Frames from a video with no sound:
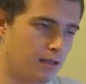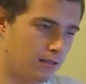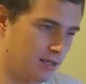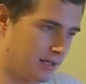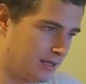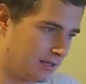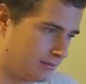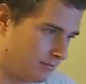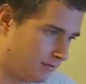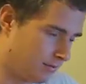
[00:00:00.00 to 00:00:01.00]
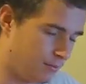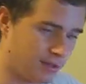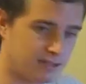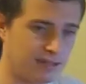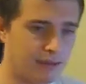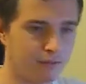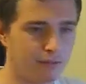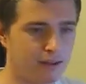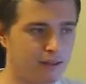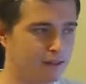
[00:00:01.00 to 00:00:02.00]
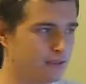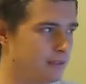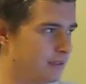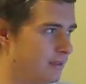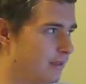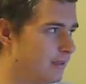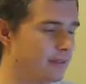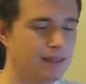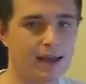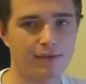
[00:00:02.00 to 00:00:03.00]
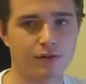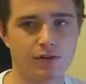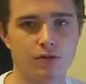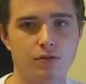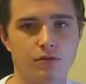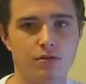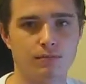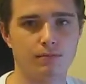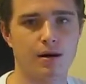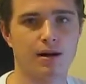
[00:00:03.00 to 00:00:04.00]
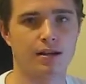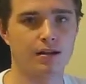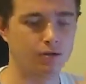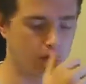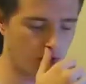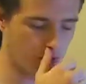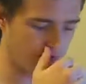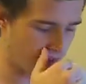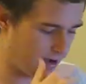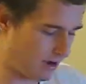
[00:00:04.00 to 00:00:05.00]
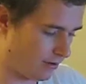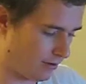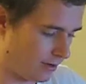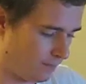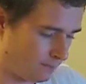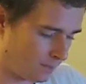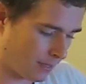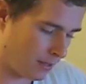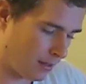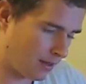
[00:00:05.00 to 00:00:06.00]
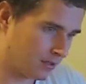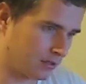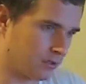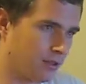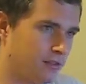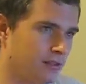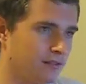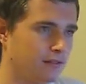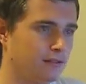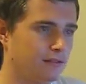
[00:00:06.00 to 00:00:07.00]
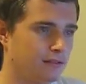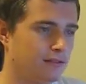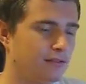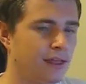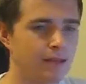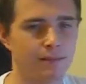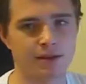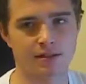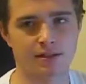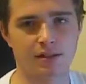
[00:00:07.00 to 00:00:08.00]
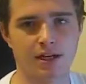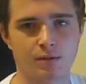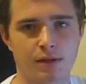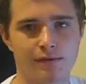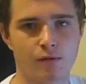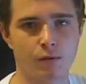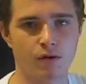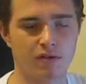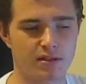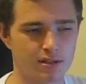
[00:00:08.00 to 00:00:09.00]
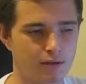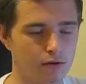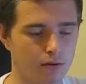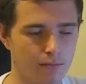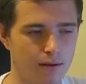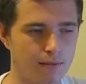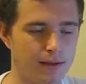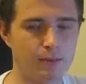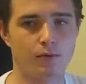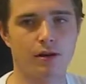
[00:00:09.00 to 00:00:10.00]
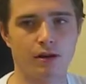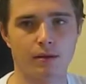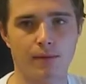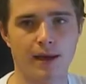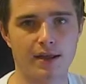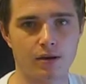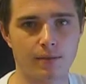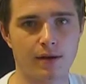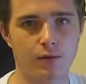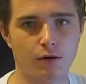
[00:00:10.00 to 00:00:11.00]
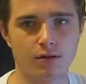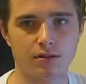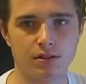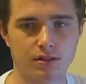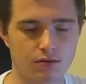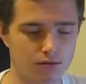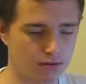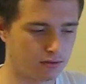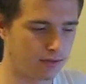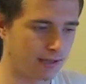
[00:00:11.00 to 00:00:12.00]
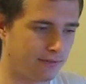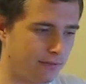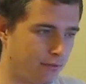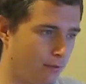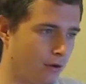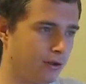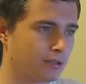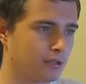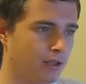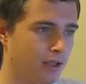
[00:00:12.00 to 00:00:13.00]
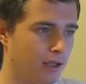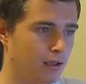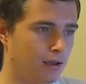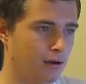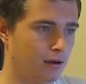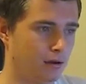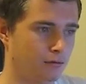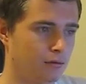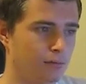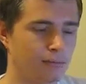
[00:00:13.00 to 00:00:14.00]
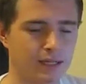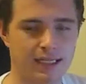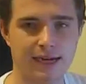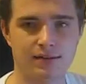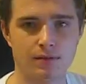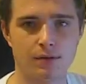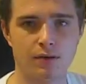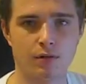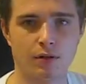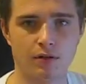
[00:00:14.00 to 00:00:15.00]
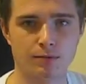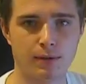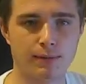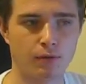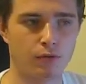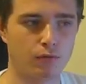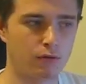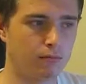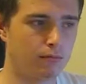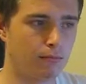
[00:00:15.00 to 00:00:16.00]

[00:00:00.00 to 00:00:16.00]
they're the biggest tablet makers. They have a huge market control over that area. So I think they can basically charge whatever they want, and there's still going to be people that are going to pay no matter what, just because they love the products. I would admittedly have to be one of those people who would